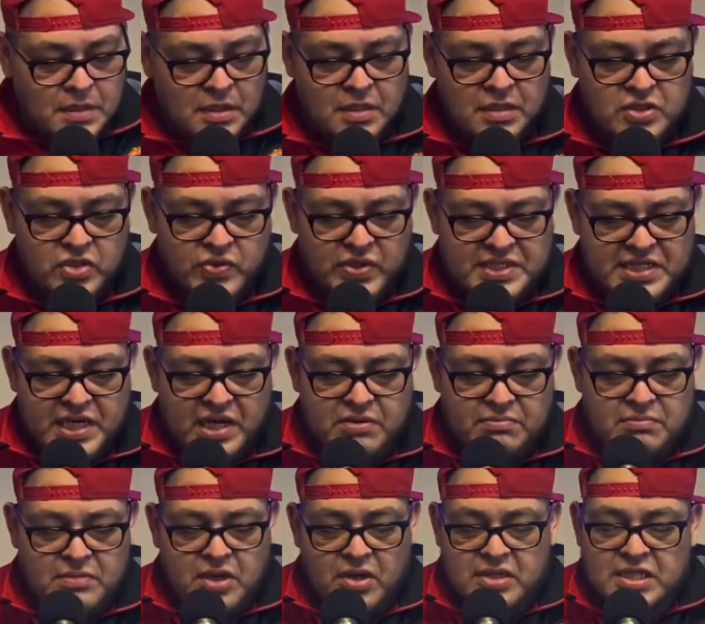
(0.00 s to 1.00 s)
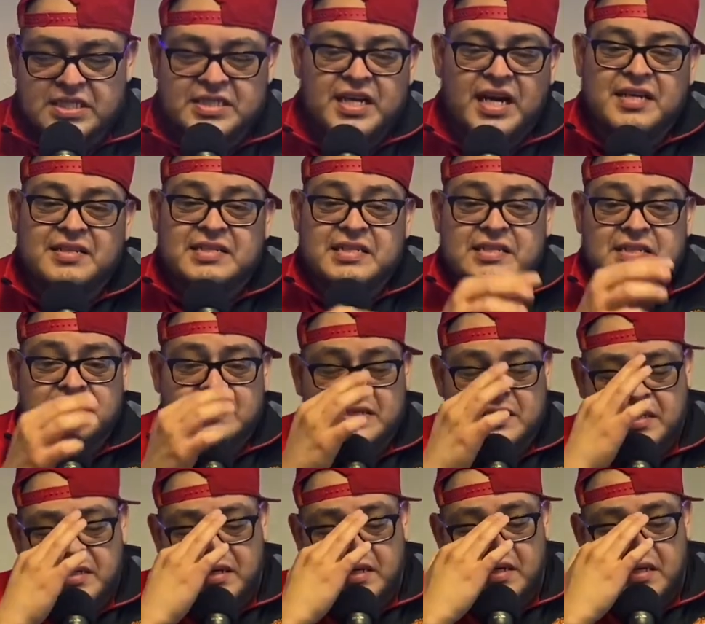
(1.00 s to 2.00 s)
Tweets out all this nonsense.
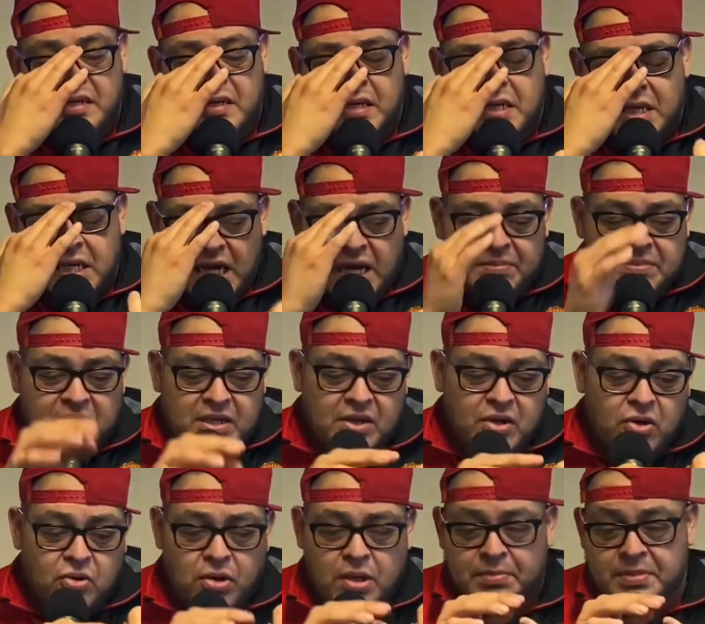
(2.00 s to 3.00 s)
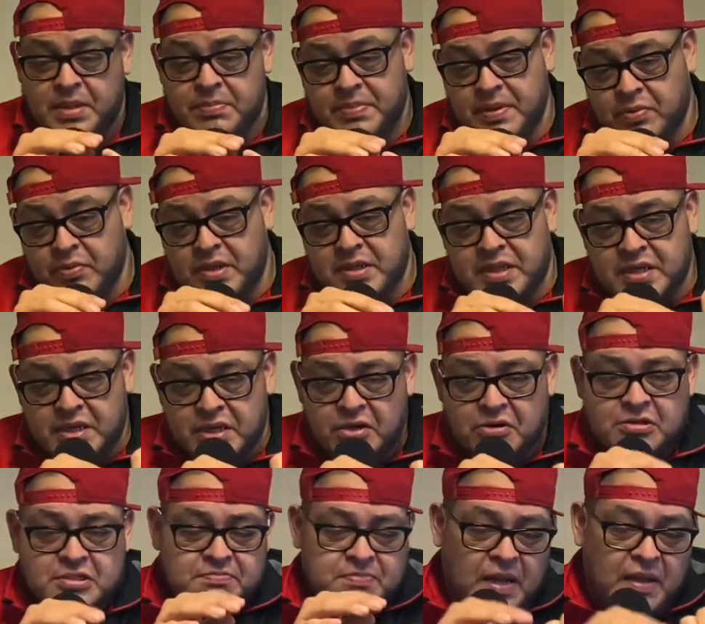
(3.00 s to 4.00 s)
I'm the GOAT. I'm going to be one of the
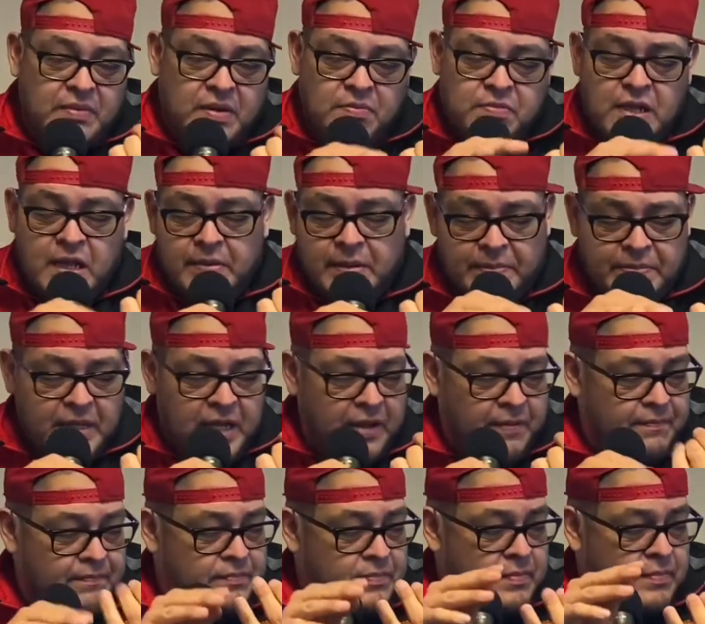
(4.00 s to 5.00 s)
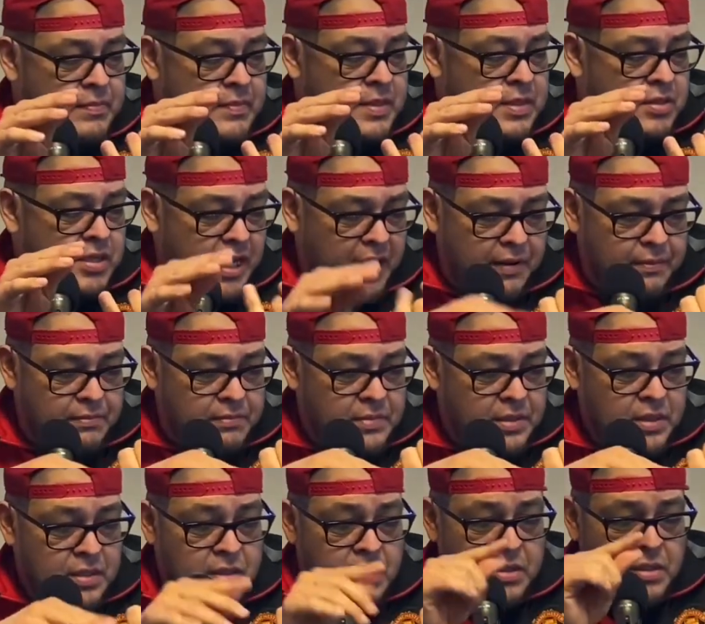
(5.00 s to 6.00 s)
GOATs, blah, blah, blah, blah, blah. Okay.
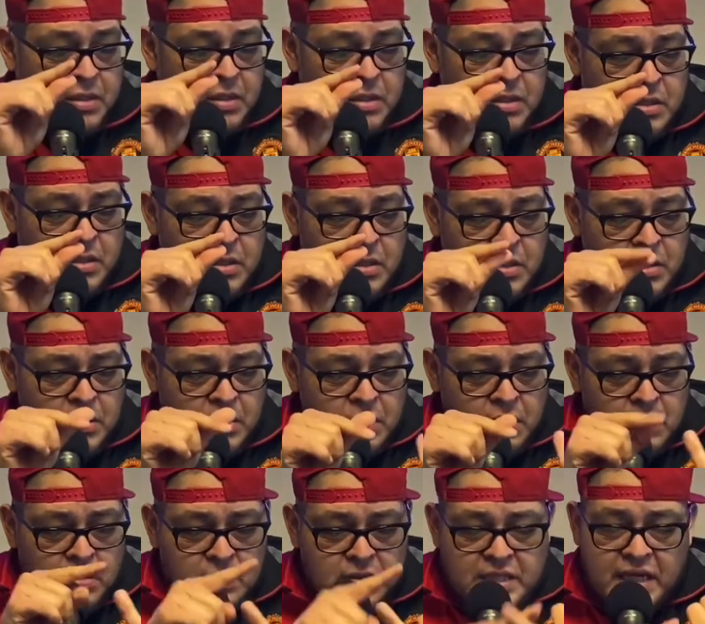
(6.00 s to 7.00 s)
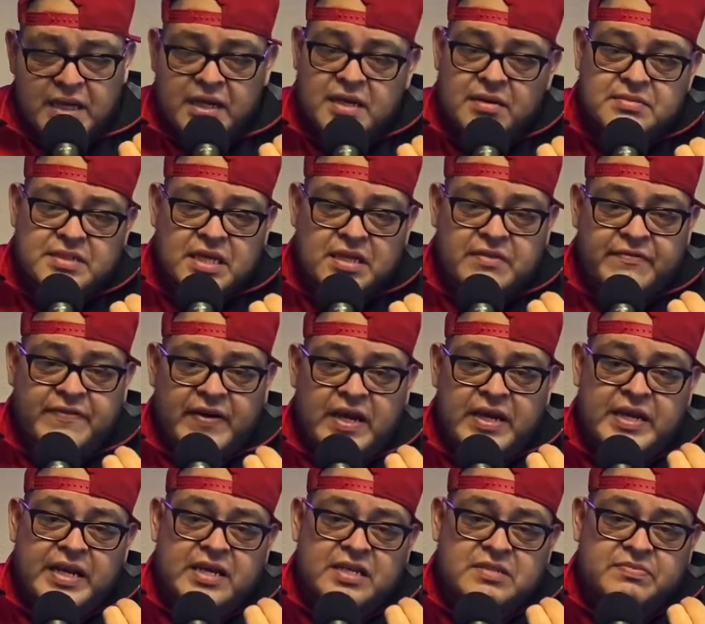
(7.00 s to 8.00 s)
Then it comes out the fight
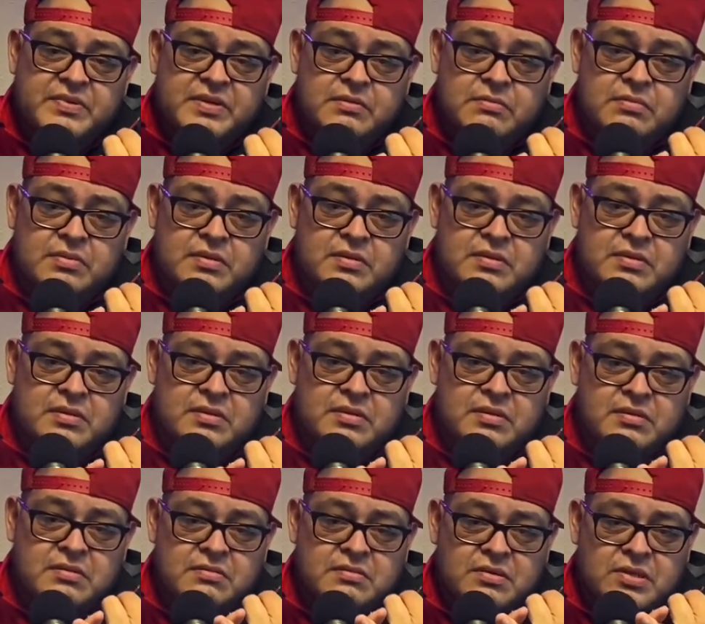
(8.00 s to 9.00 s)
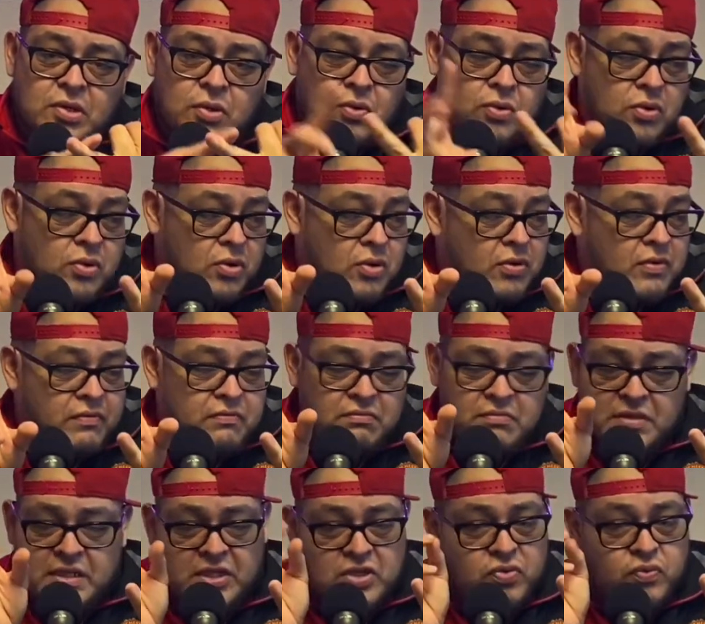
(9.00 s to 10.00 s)
announcement or
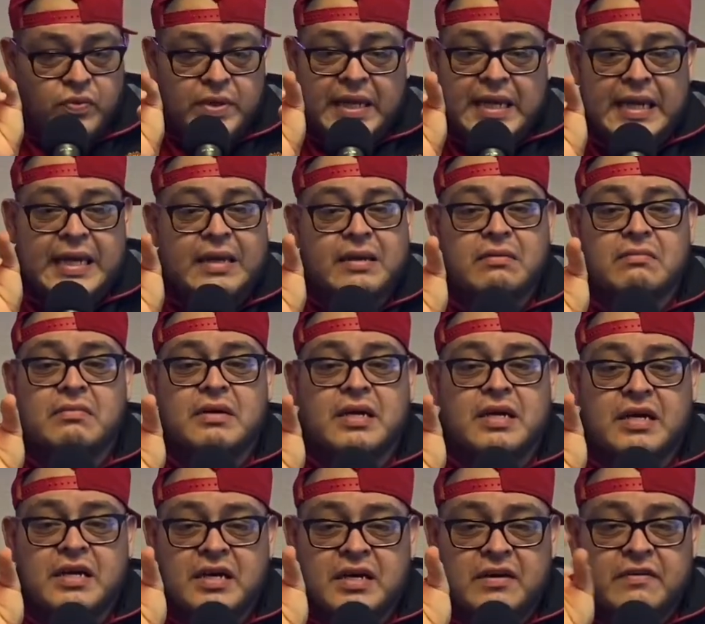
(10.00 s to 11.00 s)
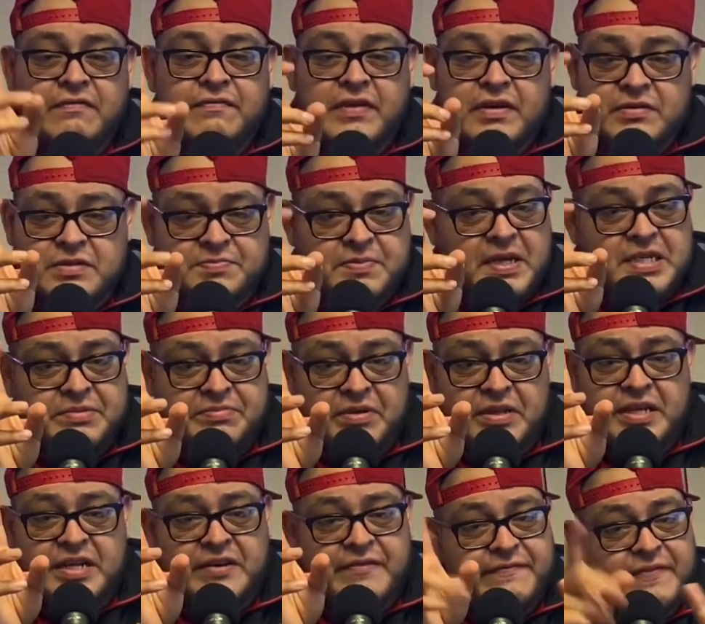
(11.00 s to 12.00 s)
the tweet of there's a
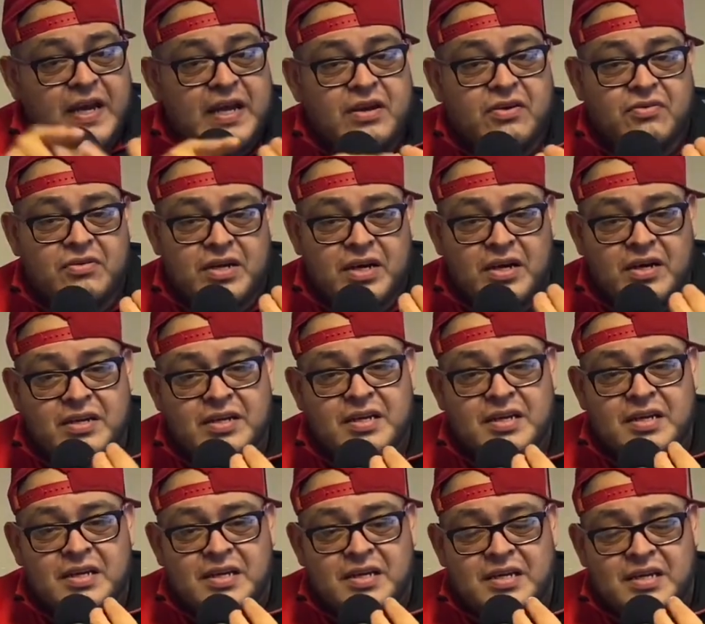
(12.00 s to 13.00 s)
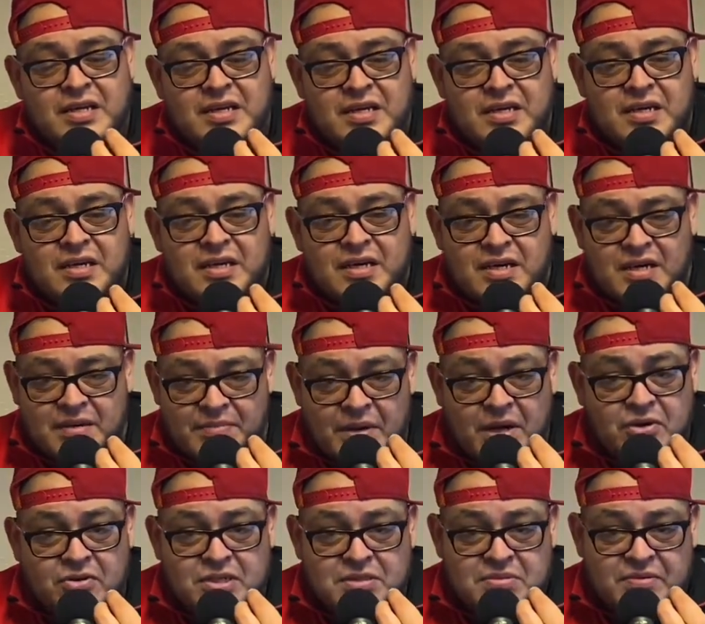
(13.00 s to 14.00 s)
possibility of fight going on.
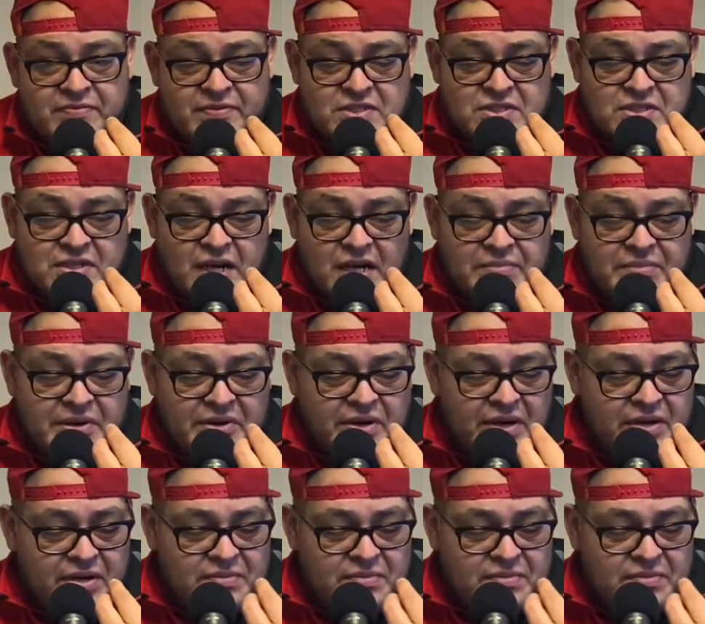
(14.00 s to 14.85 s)
Kamaru Usman versus Conor McGregor